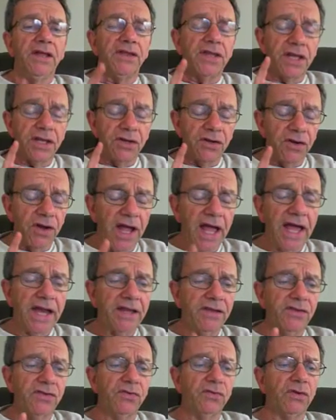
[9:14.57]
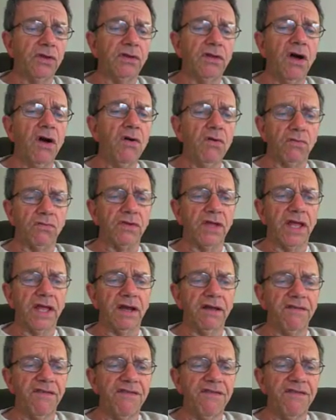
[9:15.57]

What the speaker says: that your attitude alone can